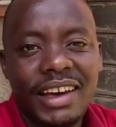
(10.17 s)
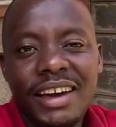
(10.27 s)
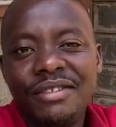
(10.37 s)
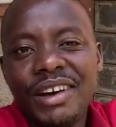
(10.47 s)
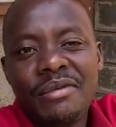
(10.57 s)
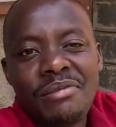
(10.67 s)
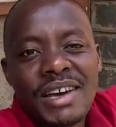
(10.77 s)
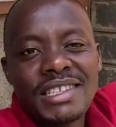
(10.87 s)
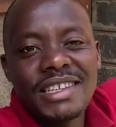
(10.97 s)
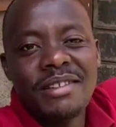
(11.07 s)
Even
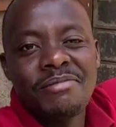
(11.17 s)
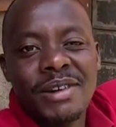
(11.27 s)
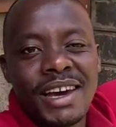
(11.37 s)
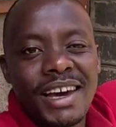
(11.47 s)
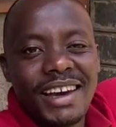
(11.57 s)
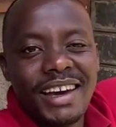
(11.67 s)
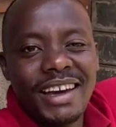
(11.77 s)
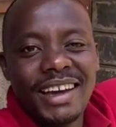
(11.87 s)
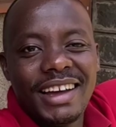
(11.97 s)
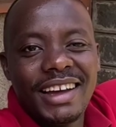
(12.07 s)
meeting me,
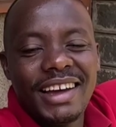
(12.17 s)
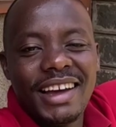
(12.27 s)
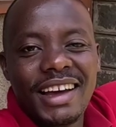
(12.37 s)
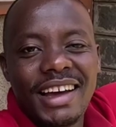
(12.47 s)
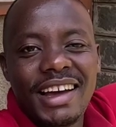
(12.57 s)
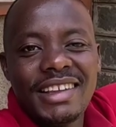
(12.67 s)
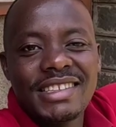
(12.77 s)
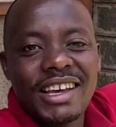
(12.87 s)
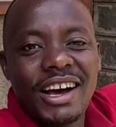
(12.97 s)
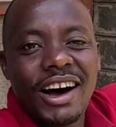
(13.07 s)

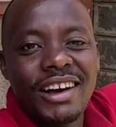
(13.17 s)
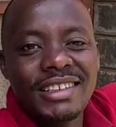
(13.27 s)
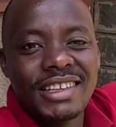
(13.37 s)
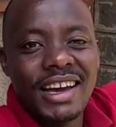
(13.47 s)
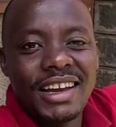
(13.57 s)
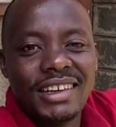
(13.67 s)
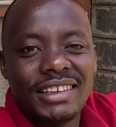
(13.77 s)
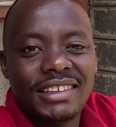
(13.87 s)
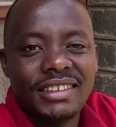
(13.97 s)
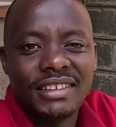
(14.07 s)
it's content.
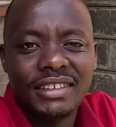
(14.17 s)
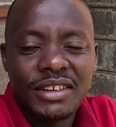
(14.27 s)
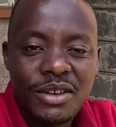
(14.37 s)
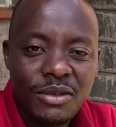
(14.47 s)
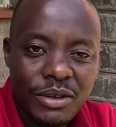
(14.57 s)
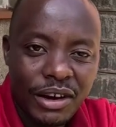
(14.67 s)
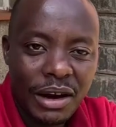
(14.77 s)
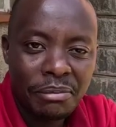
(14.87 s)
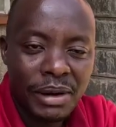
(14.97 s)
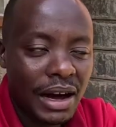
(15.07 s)

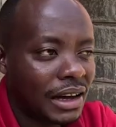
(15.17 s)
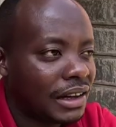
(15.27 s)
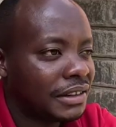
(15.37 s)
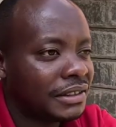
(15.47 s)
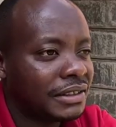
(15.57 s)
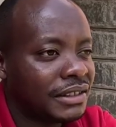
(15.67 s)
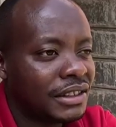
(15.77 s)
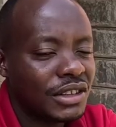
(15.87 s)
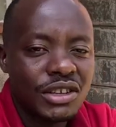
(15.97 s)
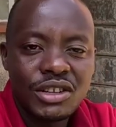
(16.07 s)
Welcome back
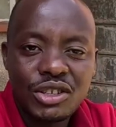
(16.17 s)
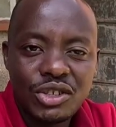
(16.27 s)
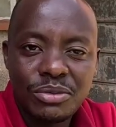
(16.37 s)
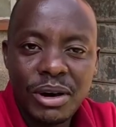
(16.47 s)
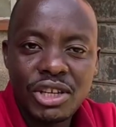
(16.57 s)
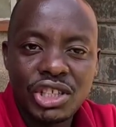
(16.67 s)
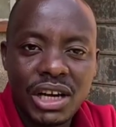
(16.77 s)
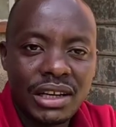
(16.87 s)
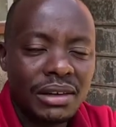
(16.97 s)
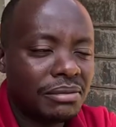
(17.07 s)
to my
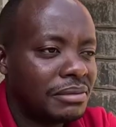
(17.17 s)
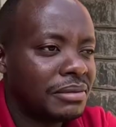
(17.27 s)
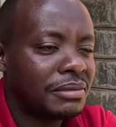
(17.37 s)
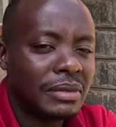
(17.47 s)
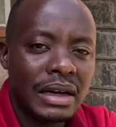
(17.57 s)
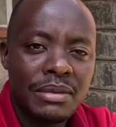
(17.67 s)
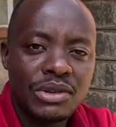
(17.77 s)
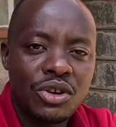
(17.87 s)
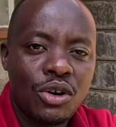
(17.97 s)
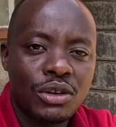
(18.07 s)
channel. My name
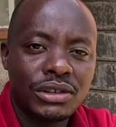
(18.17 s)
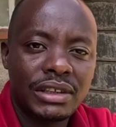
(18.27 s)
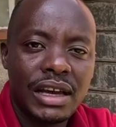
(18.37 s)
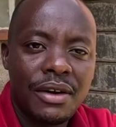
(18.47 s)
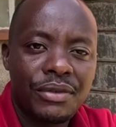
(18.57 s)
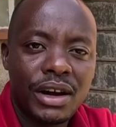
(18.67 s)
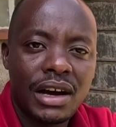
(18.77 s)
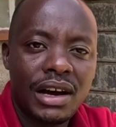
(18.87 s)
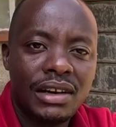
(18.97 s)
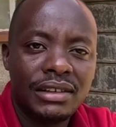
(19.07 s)
is
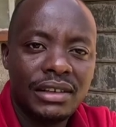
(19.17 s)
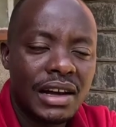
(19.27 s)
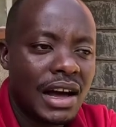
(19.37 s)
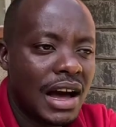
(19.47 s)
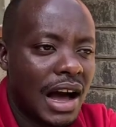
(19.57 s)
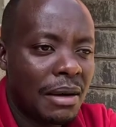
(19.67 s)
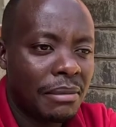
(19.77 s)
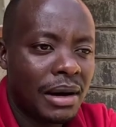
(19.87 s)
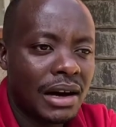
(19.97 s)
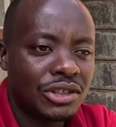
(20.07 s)
GoSeeAfrica.
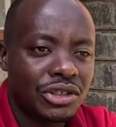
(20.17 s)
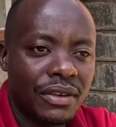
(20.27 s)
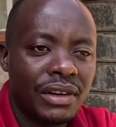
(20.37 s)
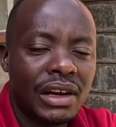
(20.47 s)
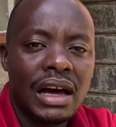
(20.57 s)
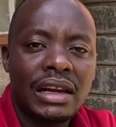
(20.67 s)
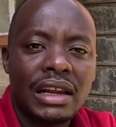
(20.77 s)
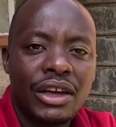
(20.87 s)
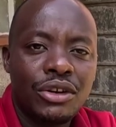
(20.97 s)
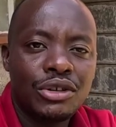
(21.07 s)
I'm a traveler and
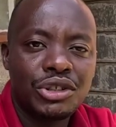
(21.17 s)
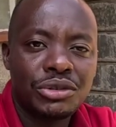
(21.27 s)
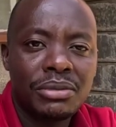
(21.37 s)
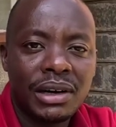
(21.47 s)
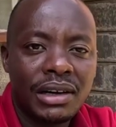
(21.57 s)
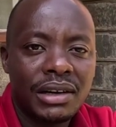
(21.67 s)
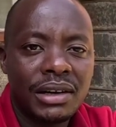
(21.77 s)
a YouTuber